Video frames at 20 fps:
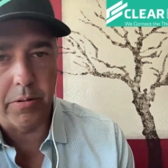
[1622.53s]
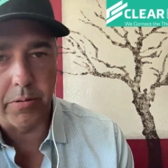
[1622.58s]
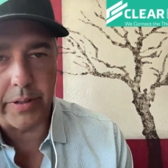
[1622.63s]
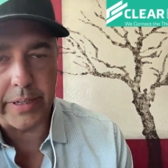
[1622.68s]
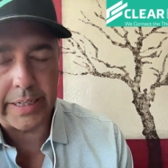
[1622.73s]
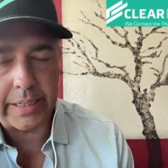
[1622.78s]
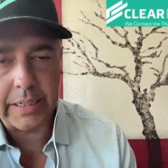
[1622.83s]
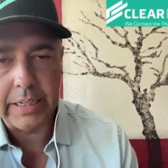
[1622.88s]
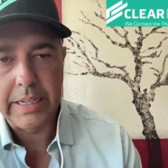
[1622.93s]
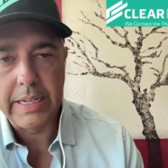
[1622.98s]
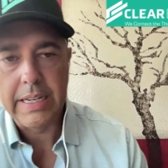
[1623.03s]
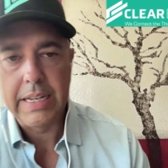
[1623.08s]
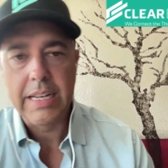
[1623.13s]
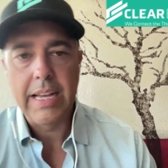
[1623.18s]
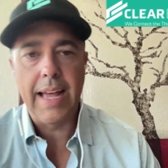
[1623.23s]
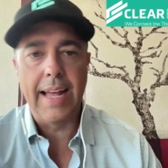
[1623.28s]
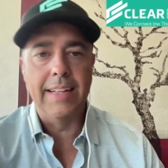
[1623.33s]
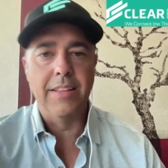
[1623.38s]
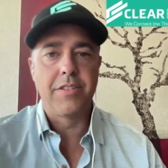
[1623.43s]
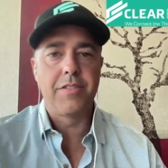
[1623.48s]
ring.
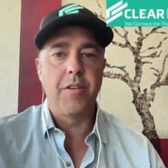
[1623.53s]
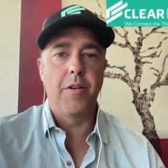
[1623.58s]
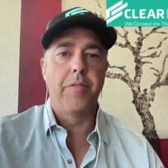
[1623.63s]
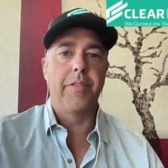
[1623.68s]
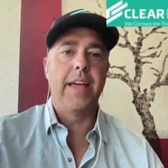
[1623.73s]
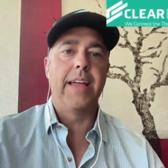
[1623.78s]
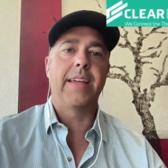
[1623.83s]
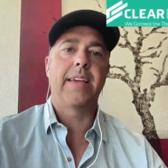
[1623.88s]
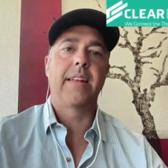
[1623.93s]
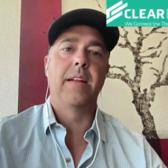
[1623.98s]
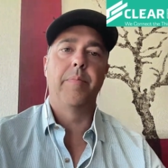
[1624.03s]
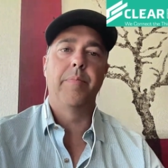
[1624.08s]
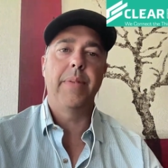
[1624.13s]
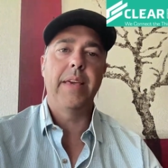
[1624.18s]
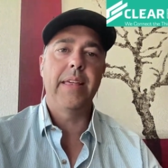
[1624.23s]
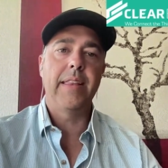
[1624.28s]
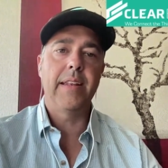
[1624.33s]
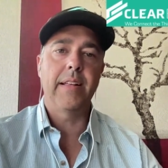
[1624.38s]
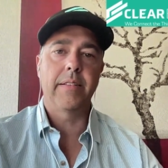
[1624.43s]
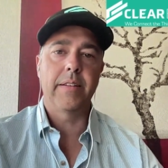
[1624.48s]
And so they can
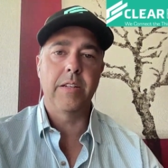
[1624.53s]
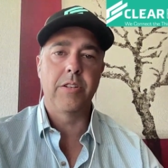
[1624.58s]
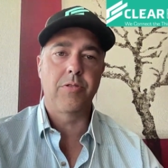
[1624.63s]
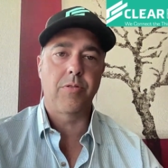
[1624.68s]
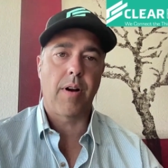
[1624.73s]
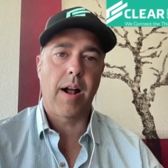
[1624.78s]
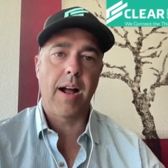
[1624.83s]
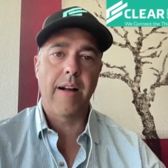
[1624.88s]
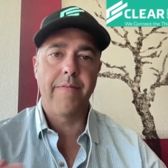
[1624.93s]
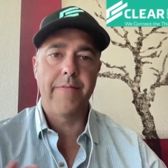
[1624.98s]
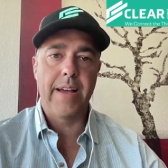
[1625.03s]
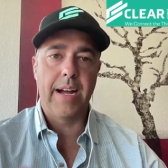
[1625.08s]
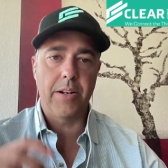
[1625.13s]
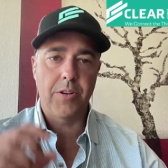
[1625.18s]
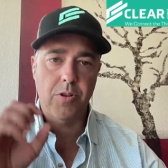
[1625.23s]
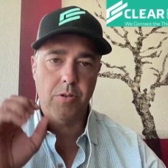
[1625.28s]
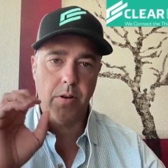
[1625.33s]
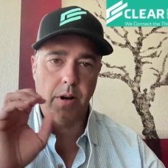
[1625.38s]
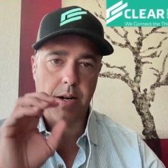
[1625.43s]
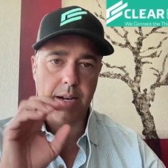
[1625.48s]
immediately drive that
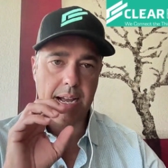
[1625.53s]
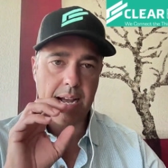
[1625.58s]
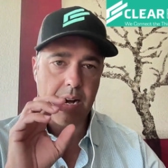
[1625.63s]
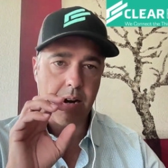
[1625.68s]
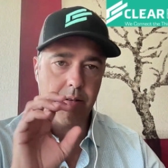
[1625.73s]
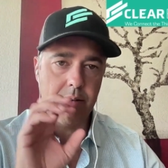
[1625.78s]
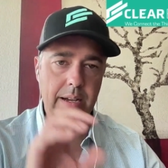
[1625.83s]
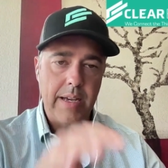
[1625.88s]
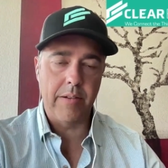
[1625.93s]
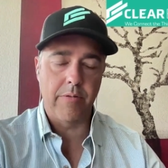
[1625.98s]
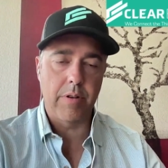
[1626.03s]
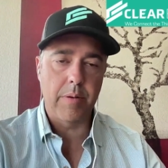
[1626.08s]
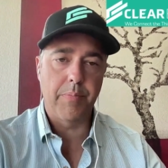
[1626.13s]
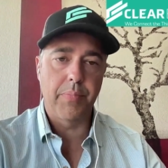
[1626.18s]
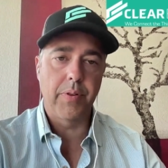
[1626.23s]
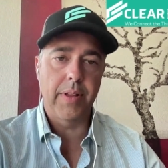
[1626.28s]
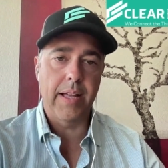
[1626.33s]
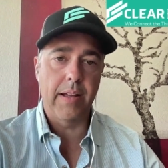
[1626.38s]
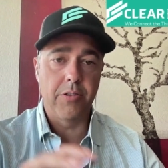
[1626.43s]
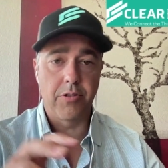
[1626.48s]
truck out and
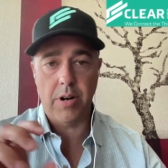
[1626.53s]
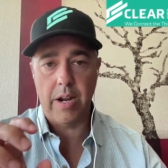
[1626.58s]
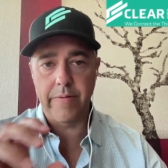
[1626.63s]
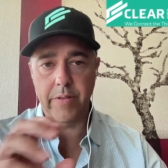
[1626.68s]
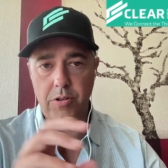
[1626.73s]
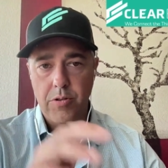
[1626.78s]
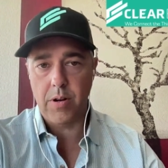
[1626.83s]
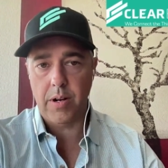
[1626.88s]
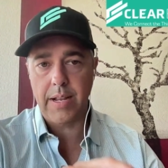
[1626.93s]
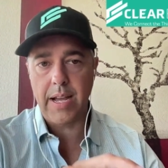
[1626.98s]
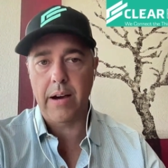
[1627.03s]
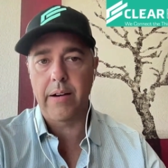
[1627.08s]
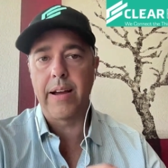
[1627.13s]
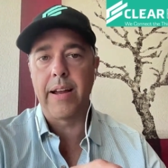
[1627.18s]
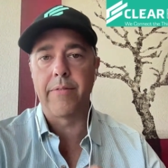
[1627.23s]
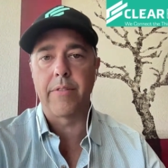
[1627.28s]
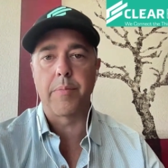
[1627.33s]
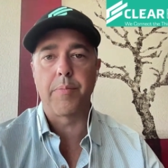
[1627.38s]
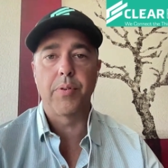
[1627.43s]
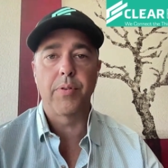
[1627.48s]
replace
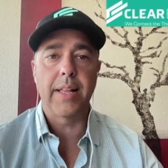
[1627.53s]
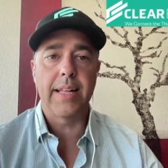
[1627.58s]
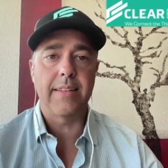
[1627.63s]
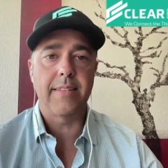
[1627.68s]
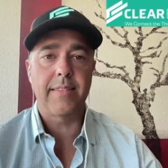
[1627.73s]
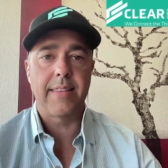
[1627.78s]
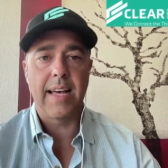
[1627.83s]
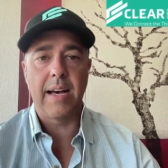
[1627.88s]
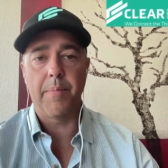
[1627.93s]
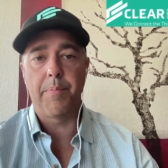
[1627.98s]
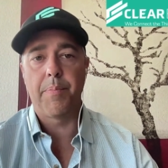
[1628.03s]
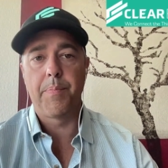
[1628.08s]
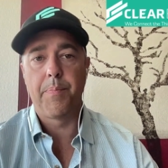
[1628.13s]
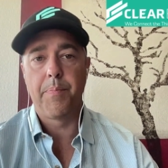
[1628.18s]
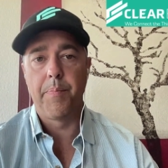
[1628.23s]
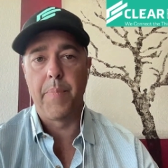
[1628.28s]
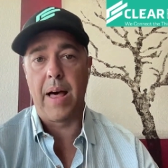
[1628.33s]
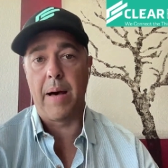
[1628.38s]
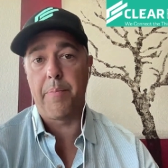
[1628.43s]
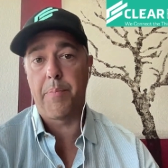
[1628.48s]

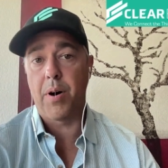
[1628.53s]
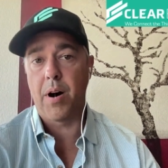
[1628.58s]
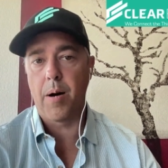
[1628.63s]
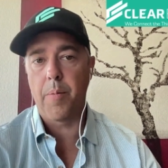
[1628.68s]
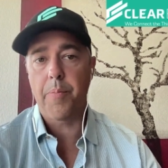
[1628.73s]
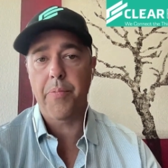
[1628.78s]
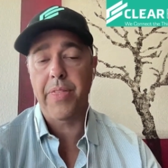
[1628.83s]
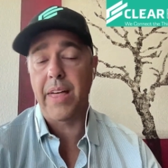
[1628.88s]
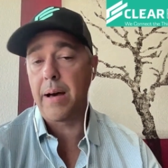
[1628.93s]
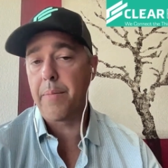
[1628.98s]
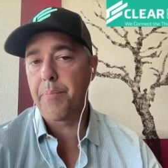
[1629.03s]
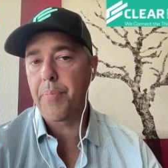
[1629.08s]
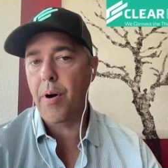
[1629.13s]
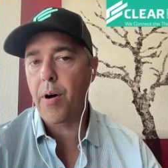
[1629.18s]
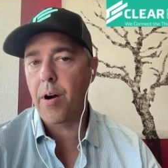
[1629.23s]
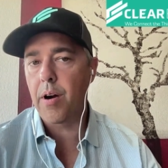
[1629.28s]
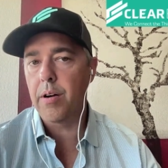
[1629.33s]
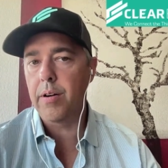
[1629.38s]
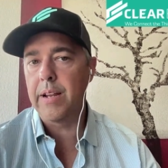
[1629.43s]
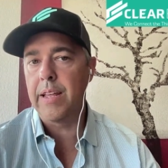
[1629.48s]
that pump, that
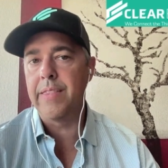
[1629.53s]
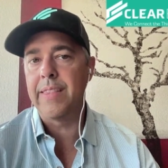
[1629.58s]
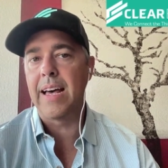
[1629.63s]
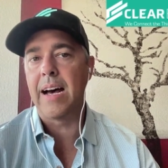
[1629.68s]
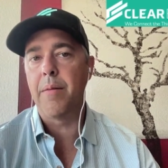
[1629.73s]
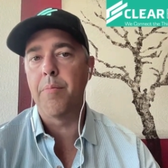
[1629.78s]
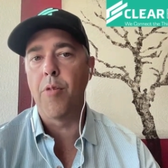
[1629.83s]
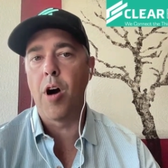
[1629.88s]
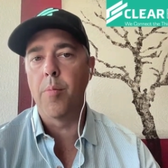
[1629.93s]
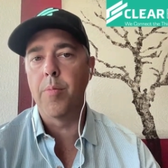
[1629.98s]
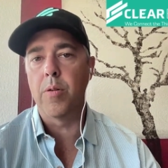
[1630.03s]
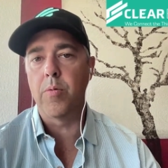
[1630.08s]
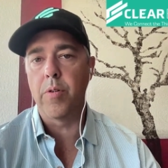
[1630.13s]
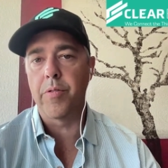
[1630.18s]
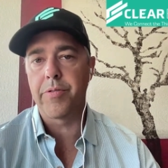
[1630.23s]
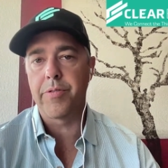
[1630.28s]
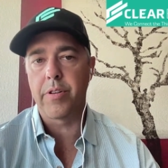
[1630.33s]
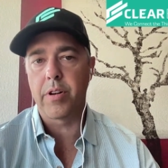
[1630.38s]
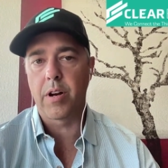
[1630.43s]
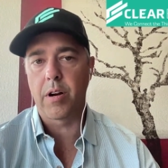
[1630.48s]
part in that moment
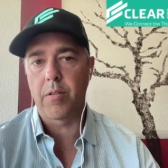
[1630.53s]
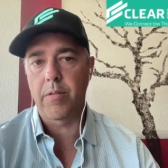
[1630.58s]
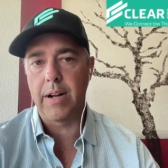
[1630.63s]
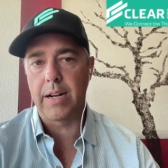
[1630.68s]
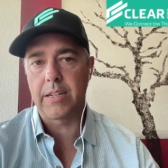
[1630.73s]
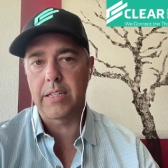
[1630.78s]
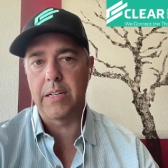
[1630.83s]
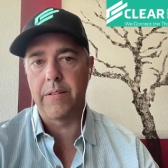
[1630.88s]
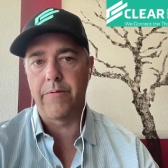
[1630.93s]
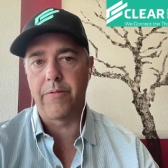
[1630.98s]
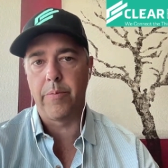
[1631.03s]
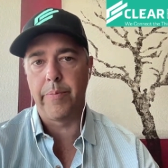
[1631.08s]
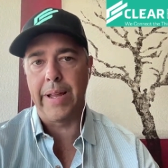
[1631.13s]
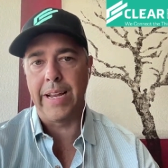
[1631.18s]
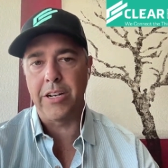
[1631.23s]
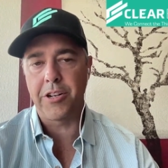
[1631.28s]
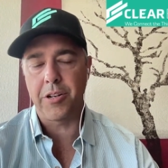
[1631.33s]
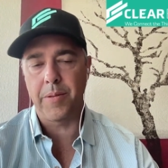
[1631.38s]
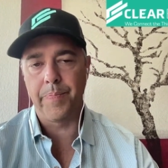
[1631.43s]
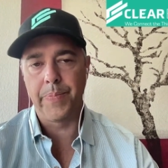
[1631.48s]
with the correct
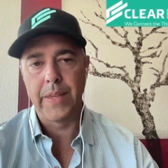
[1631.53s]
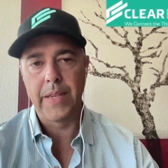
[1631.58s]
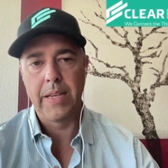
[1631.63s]
information.